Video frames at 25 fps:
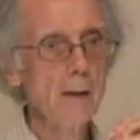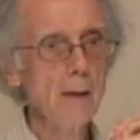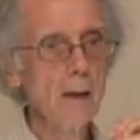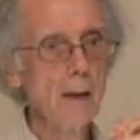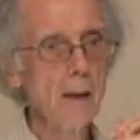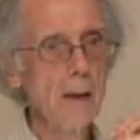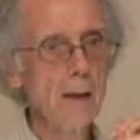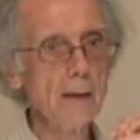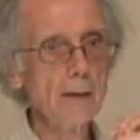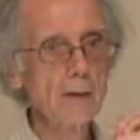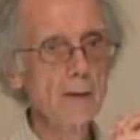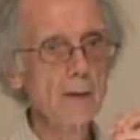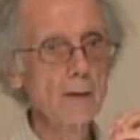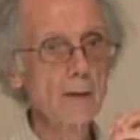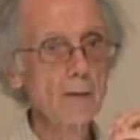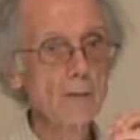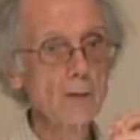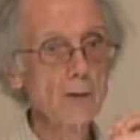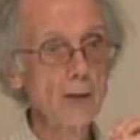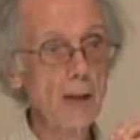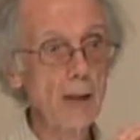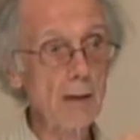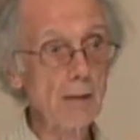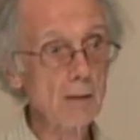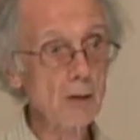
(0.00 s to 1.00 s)
its
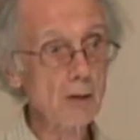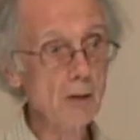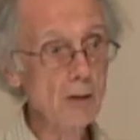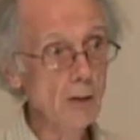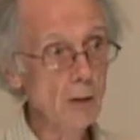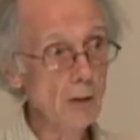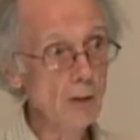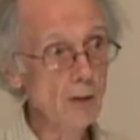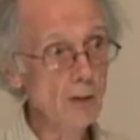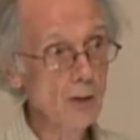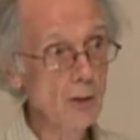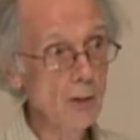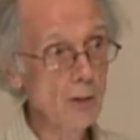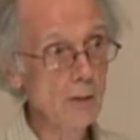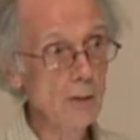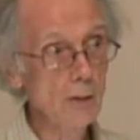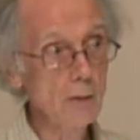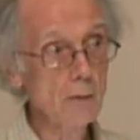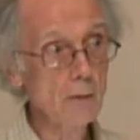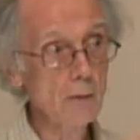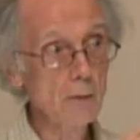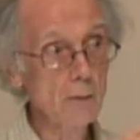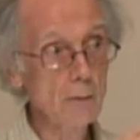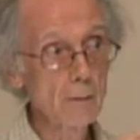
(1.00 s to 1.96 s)
serious concern